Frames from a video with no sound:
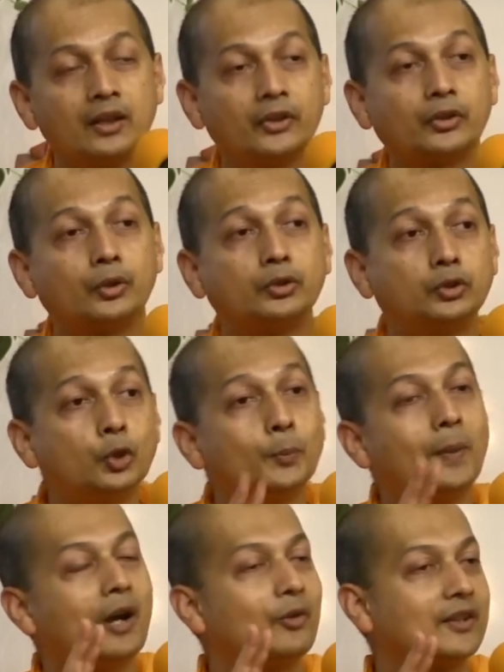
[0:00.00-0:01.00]
So two
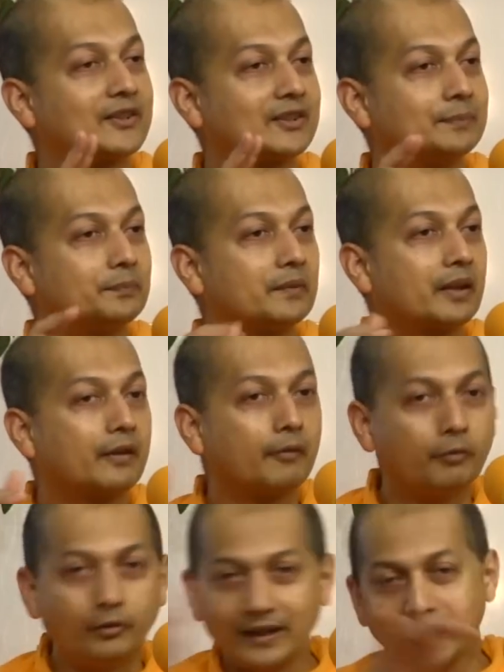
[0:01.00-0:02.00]
powers.
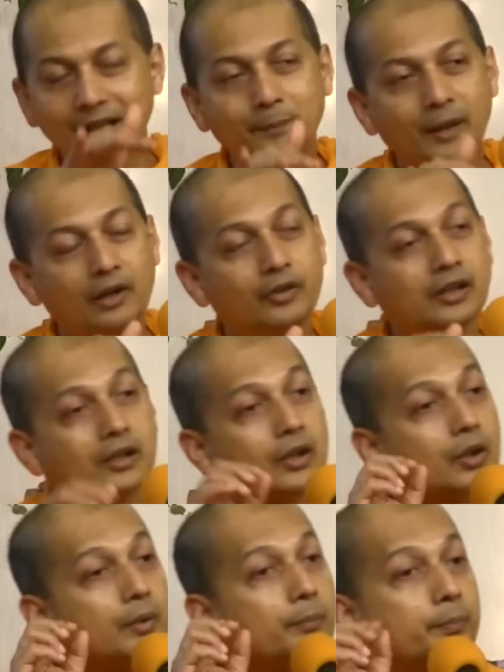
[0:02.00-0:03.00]
Veiling power,
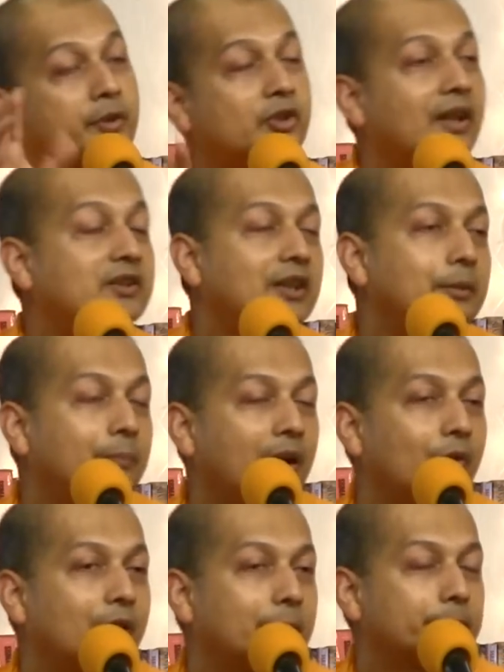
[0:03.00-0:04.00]
projecting
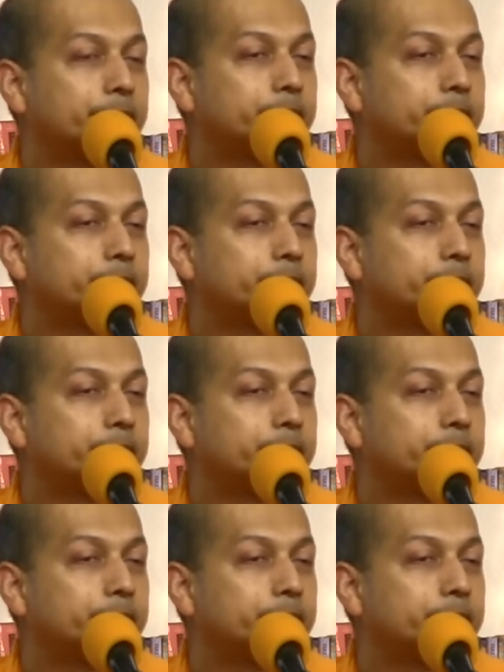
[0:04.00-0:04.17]
power.